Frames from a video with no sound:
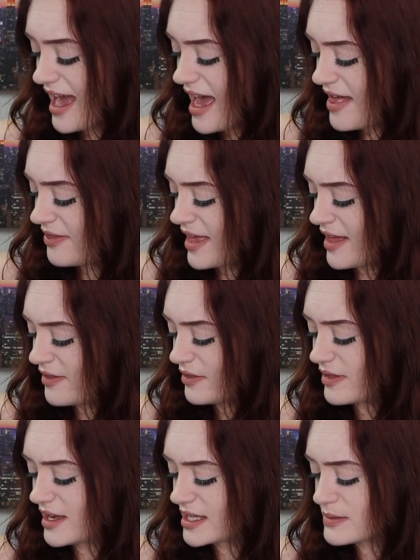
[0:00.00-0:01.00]
And
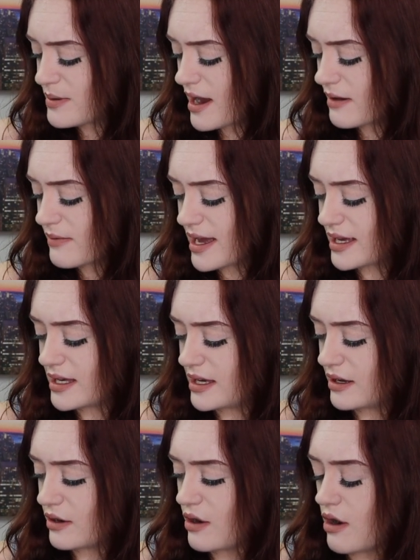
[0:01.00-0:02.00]
then these pair right
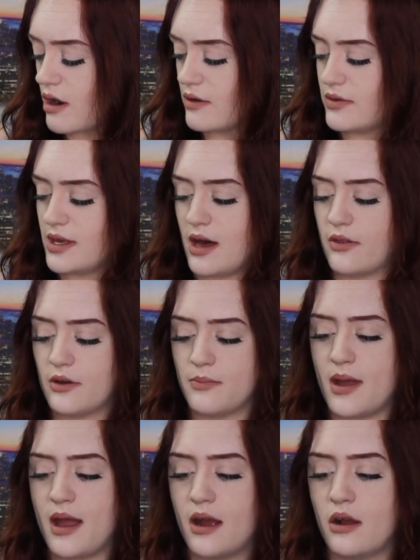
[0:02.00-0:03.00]
here are the other
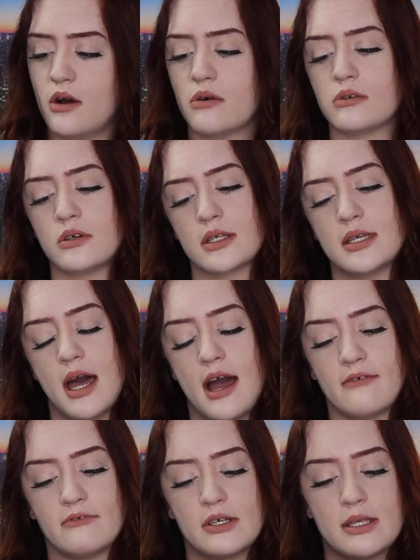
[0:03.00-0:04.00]
pair. Oh, there's a
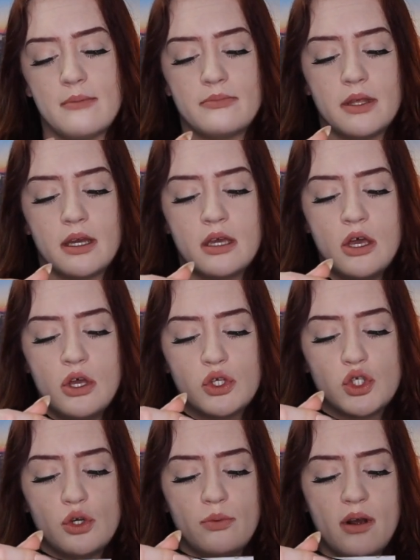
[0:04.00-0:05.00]
tag for something.
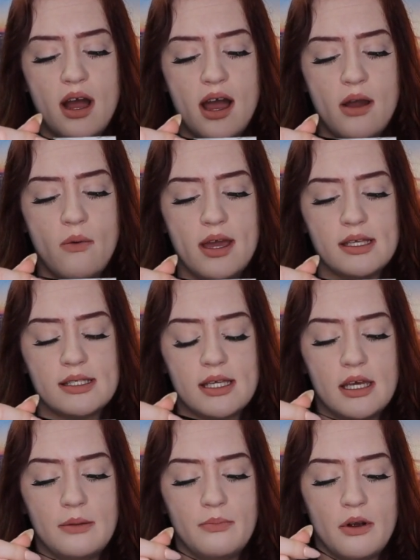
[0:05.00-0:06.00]
Super
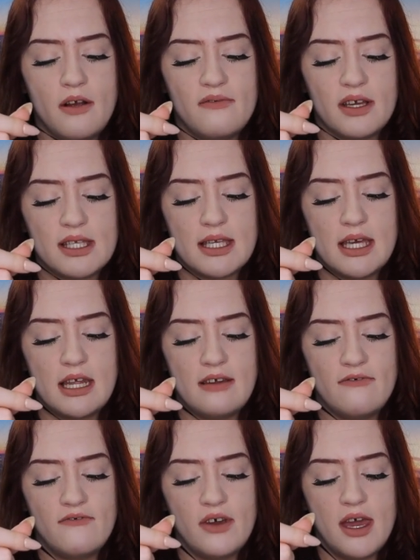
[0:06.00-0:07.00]
high-waisted, perfect
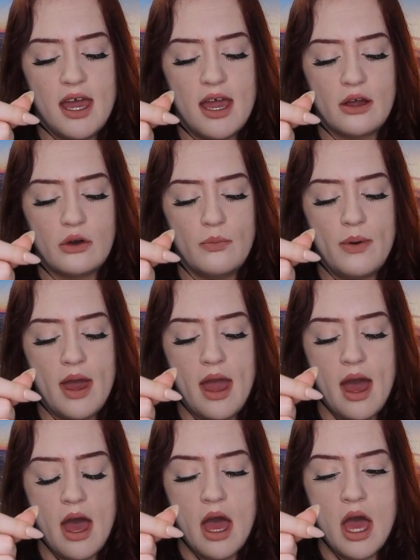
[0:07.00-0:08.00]
skinny fit ankle
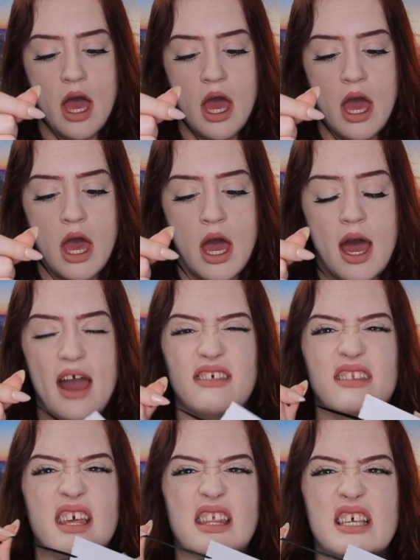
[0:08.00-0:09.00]
pant. I
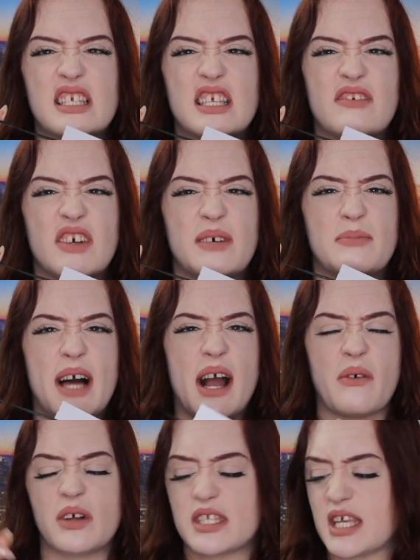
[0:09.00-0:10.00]
think this is for the
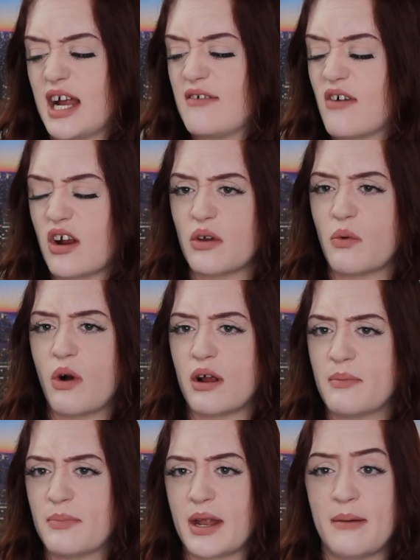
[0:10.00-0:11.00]
black ones that I've already
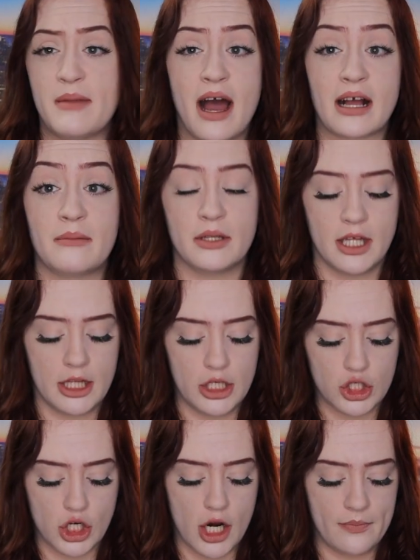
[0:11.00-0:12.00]
worn, but I'm not
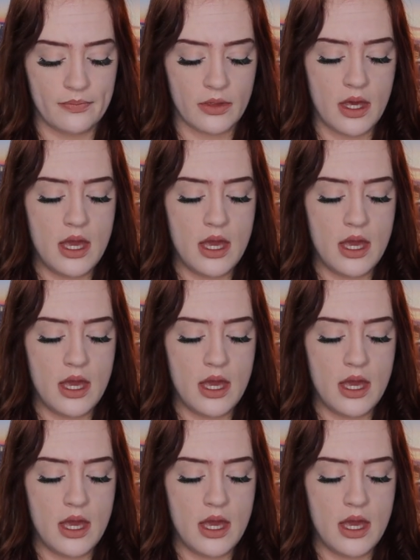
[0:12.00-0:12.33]
completely sure.